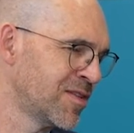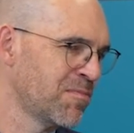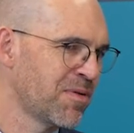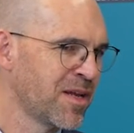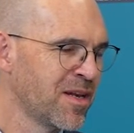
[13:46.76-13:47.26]

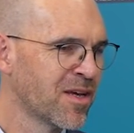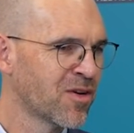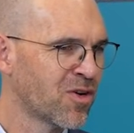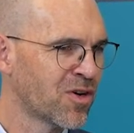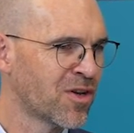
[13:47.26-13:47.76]

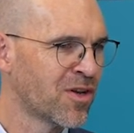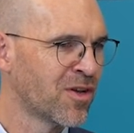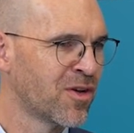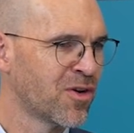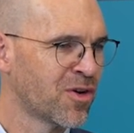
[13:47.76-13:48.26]
depending
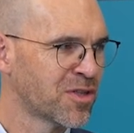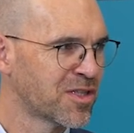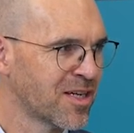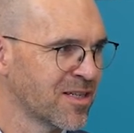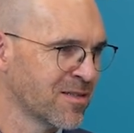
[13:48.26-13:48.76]
on
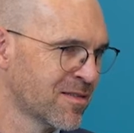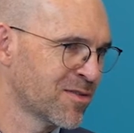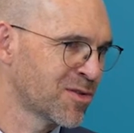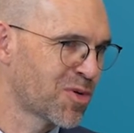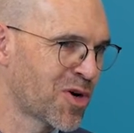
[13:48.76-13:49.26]
size.
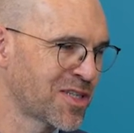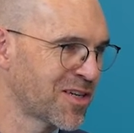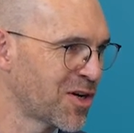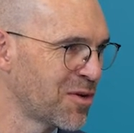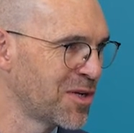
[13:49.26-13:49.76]
It's because
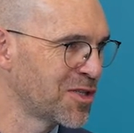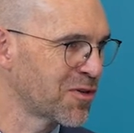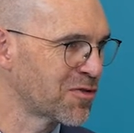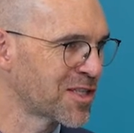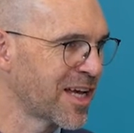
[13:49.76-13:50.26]
economies
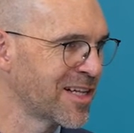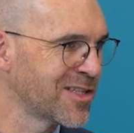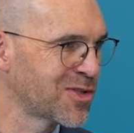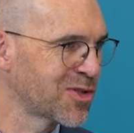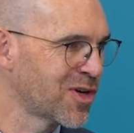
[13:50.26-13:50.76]
of
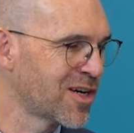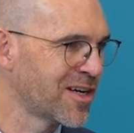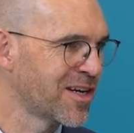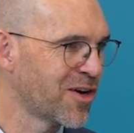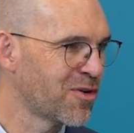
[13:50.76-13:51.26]
scales. You
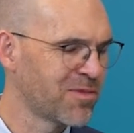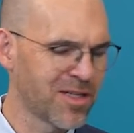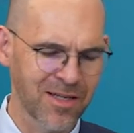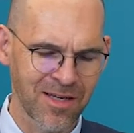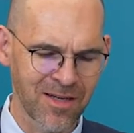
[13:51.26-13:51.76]
are now
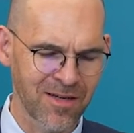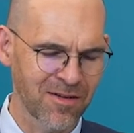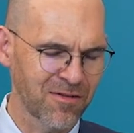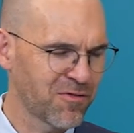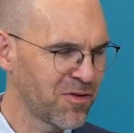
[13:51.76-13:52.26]
building
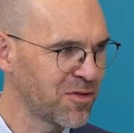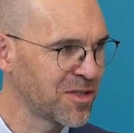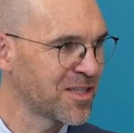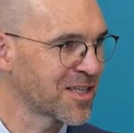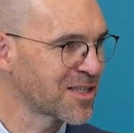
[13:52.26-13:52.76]
a
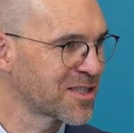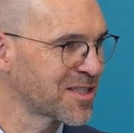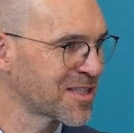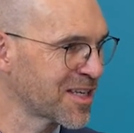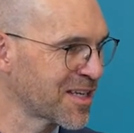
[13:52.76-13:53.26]

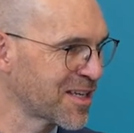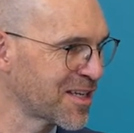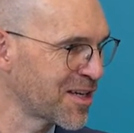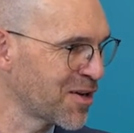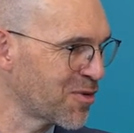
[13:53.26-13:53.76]
56
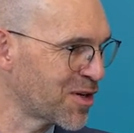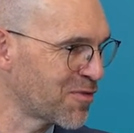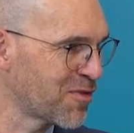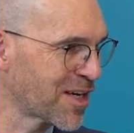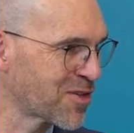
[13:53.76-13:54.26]
gigawatt
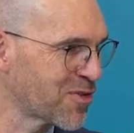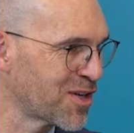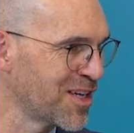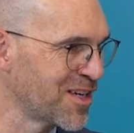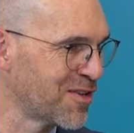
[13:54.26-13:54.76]

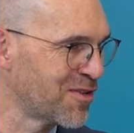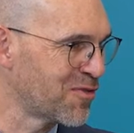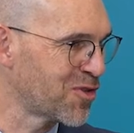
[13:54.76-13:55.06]
factory and a